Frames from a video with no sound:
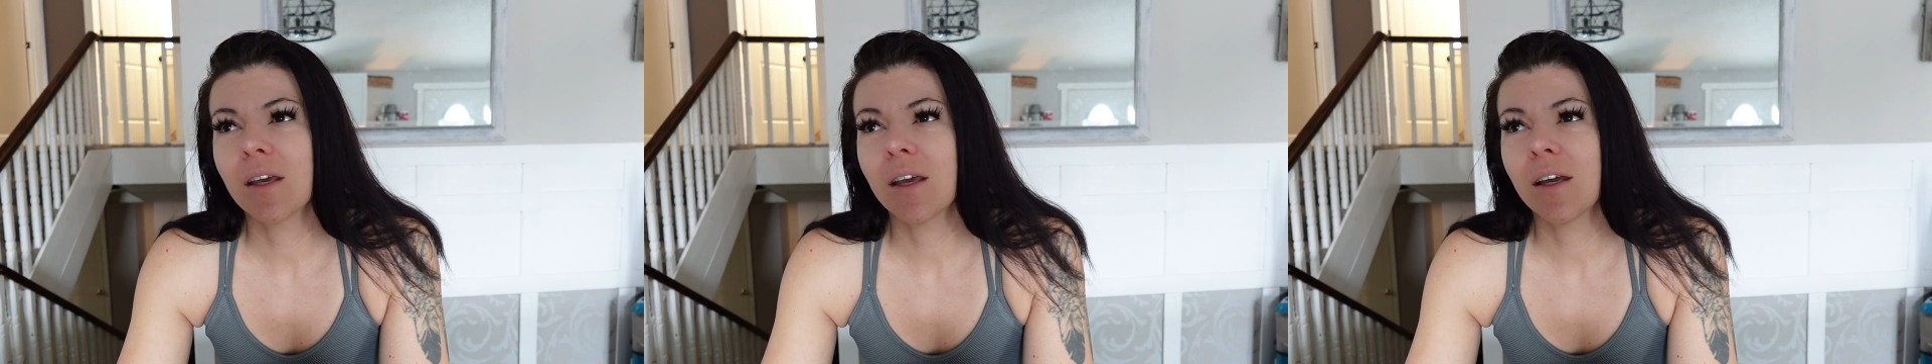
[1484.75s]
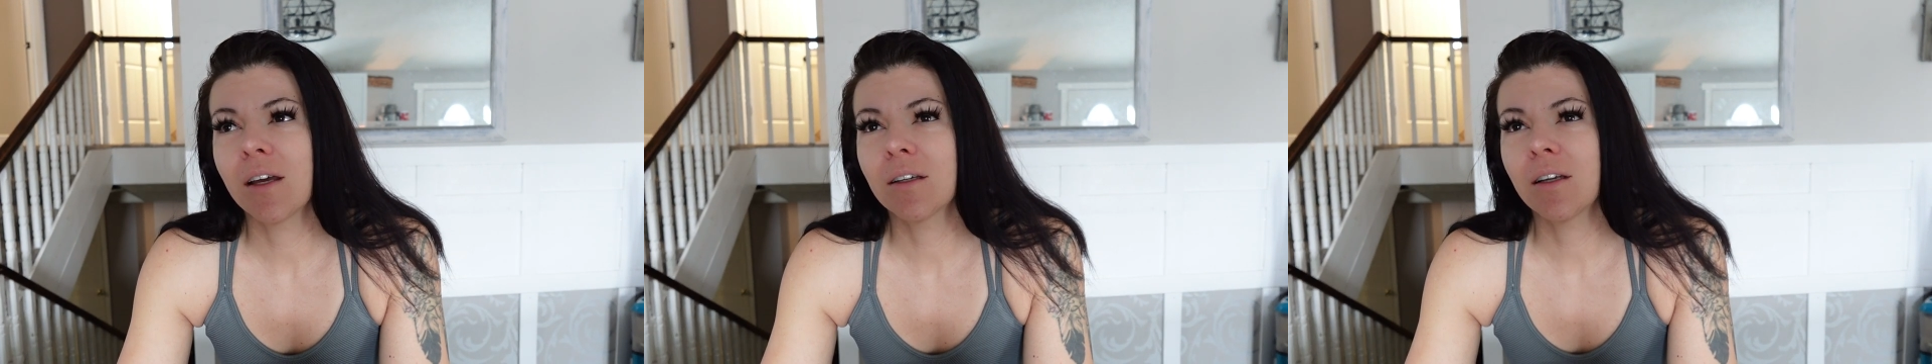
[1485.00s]

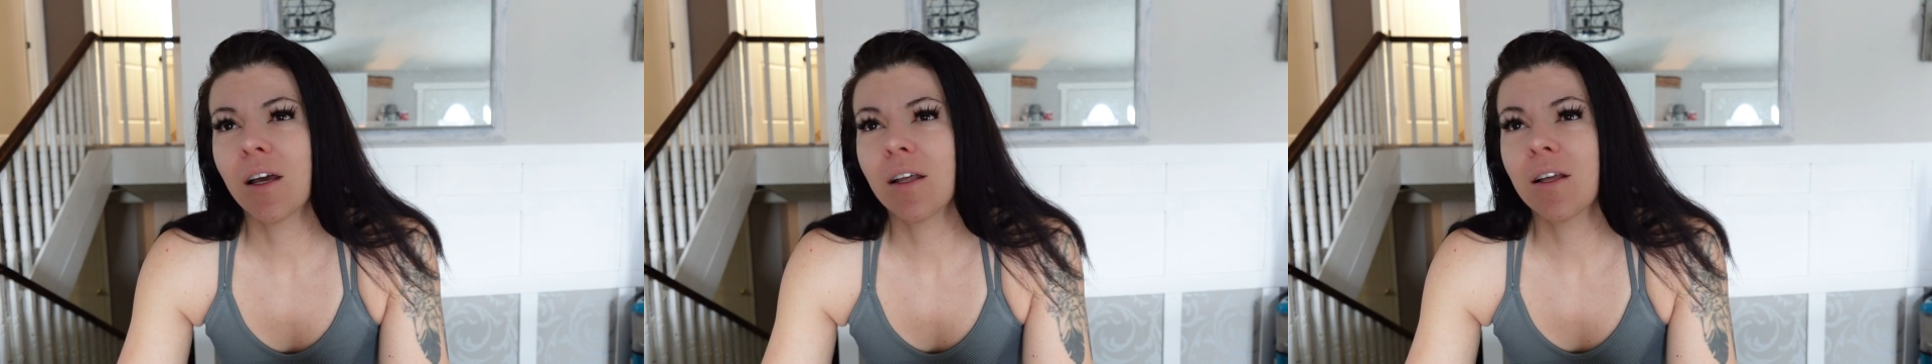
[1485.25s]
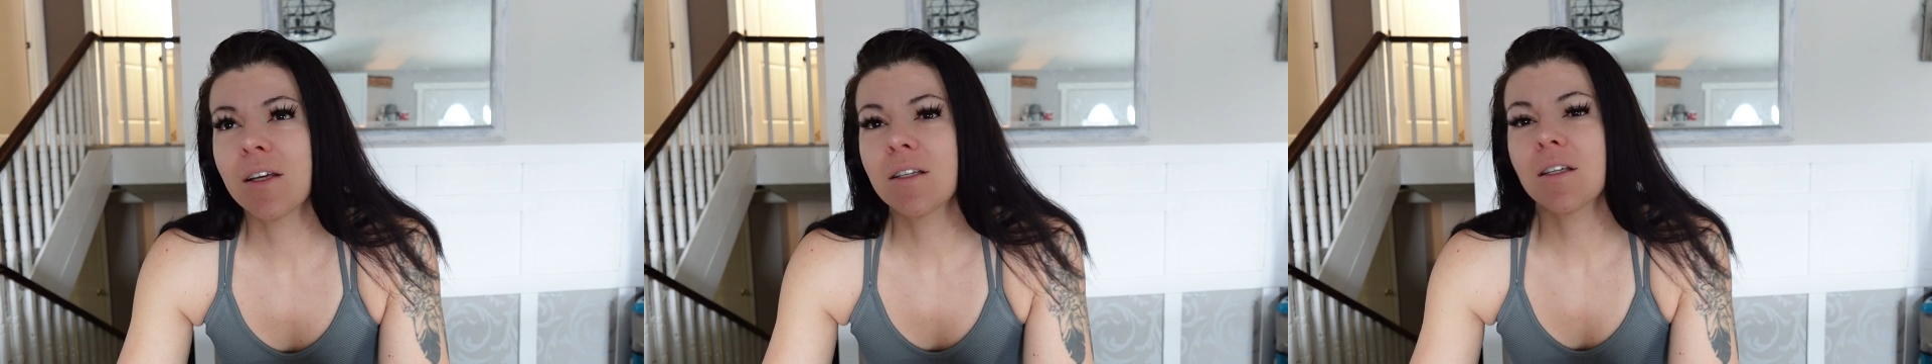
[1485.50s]
and I
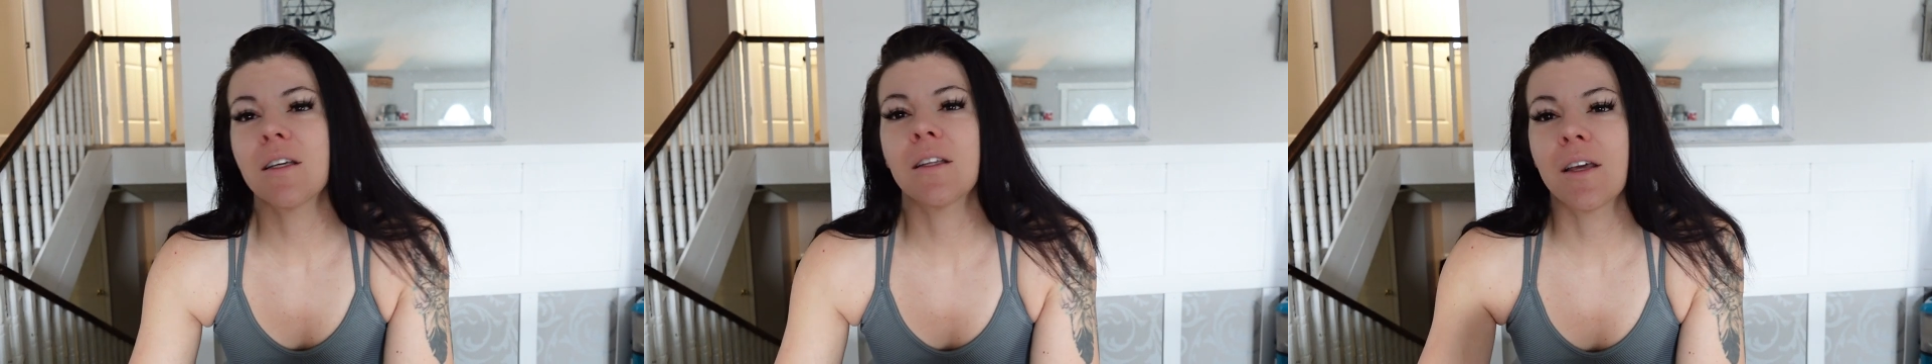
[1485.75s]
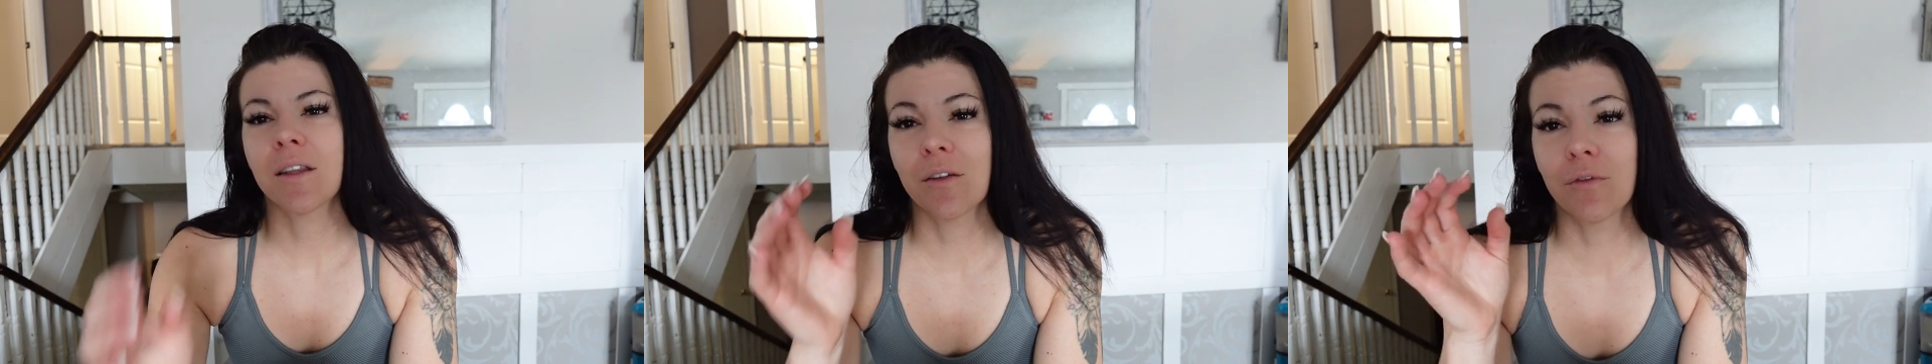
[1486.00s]
like to get
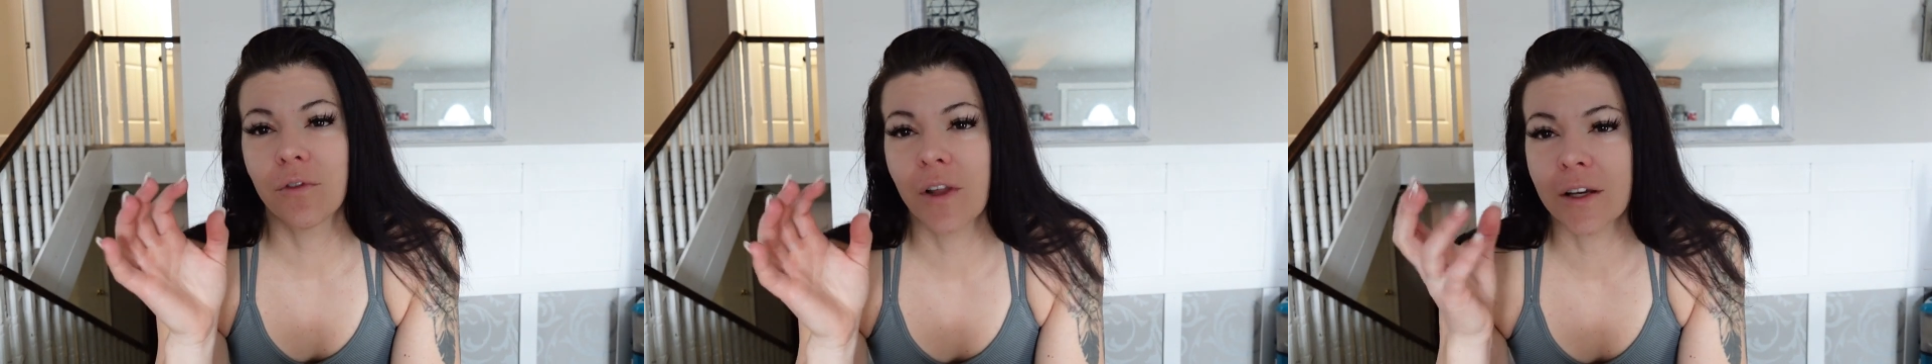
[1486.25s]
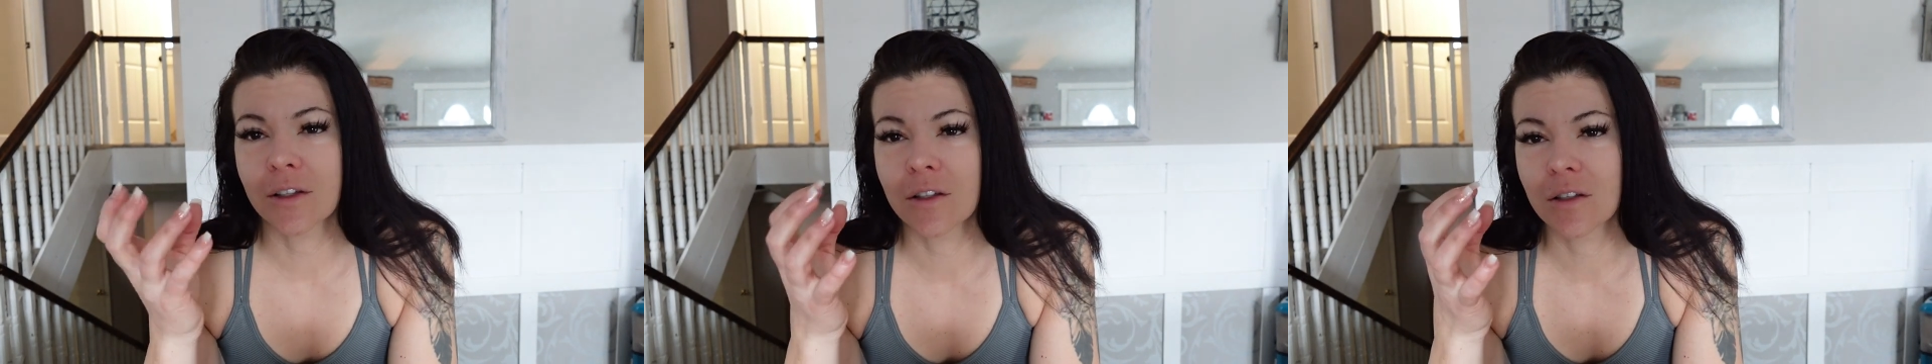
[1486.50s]
like the
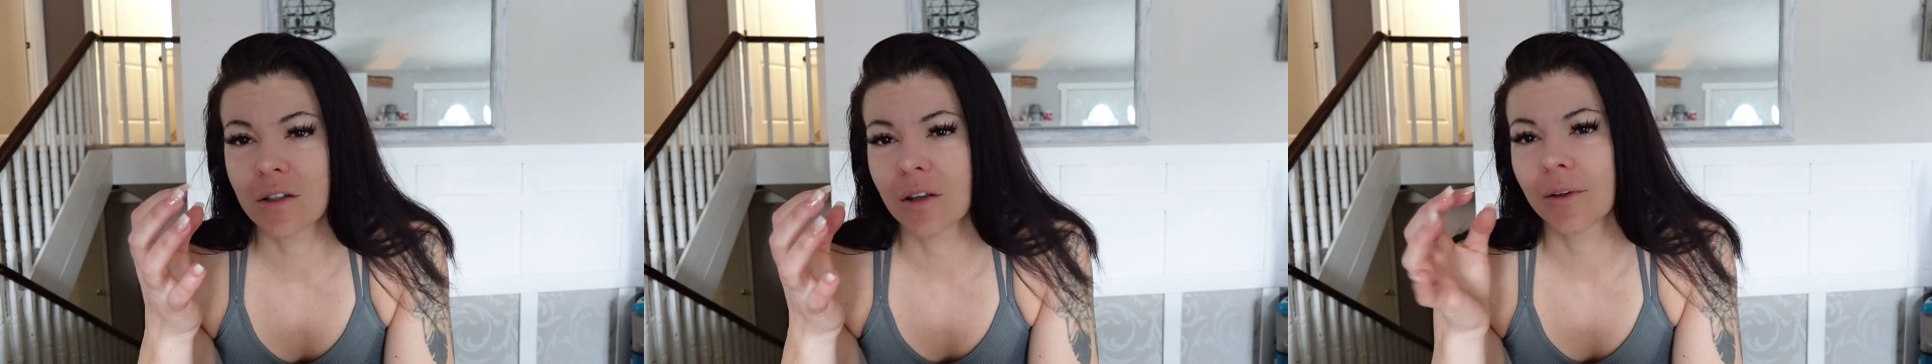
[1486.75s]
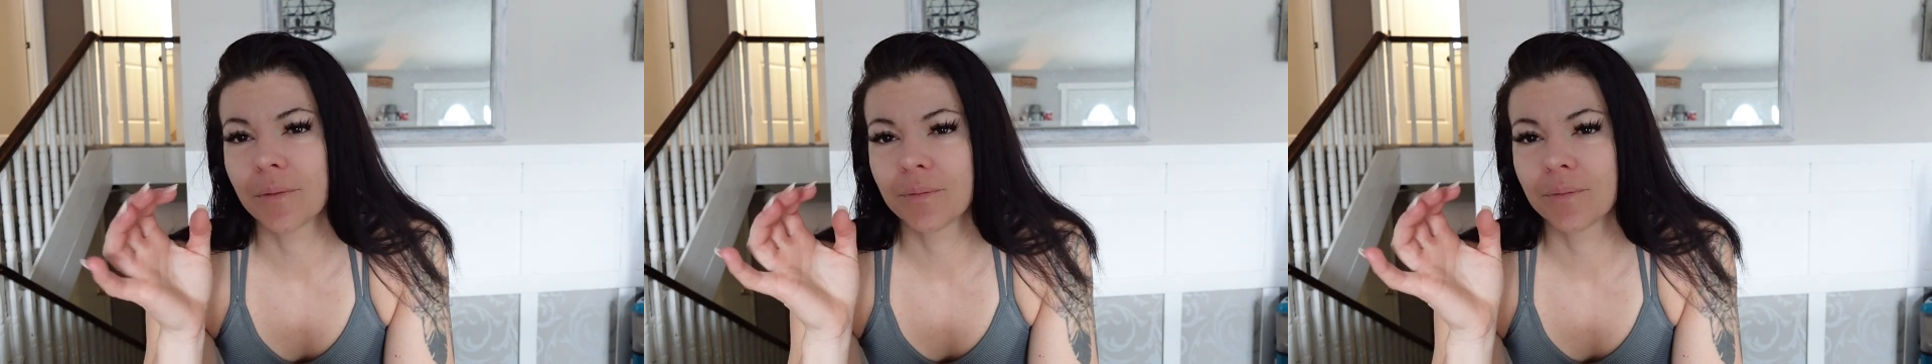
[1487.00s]
Flex